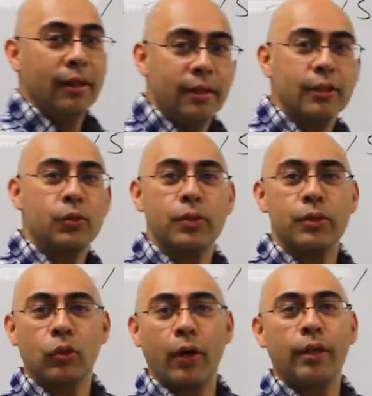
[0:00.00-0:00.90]
This was
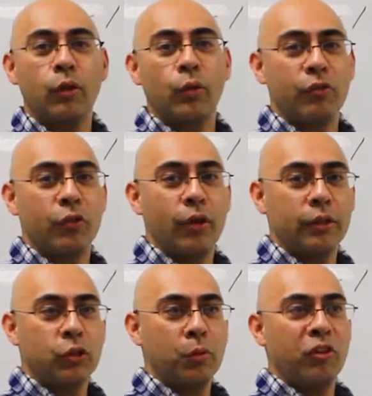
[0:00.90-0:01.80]
a great little review on
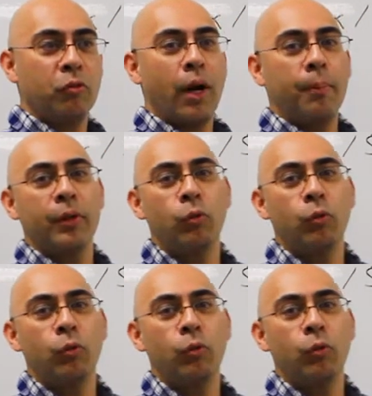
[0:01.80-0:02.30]
distributive property.